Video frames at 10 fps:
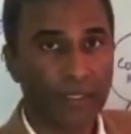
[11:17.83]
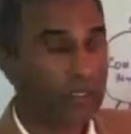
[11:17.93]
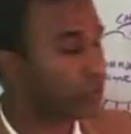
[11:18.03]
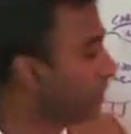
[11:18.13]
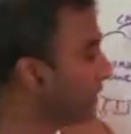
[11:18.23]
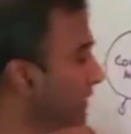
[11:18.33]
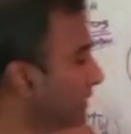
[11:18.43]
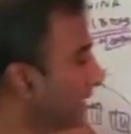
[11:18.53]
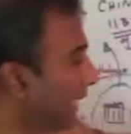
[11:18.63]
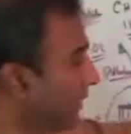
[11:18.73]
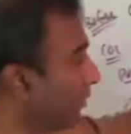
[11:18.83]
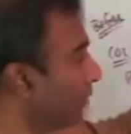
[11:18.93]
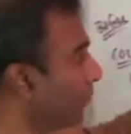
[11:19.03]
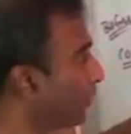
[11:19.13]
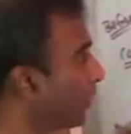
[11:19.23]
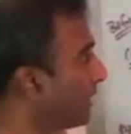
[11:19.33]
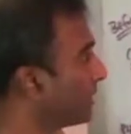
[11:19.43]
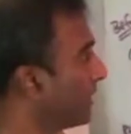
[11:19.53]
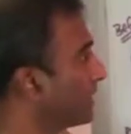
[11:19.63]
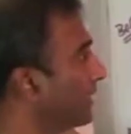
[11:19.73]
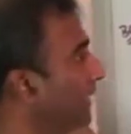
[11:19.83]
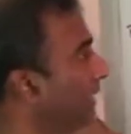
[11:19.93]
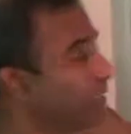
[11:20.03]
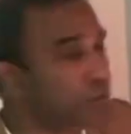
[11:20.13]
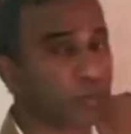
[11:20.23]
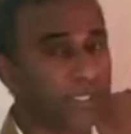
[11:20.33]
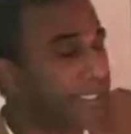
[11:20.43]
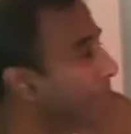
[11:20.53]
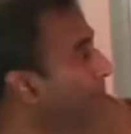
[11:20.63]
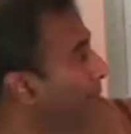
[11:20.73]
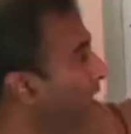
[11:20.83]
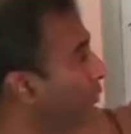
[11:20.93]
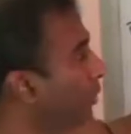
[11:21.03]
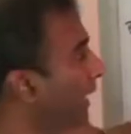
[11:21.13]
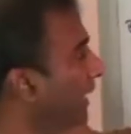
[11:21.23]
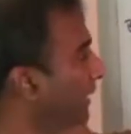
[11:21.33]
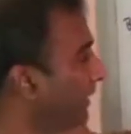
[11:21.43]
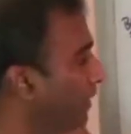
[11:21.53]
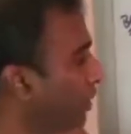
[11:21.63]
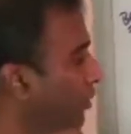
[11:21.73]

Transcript: So this entire process is really a big racket.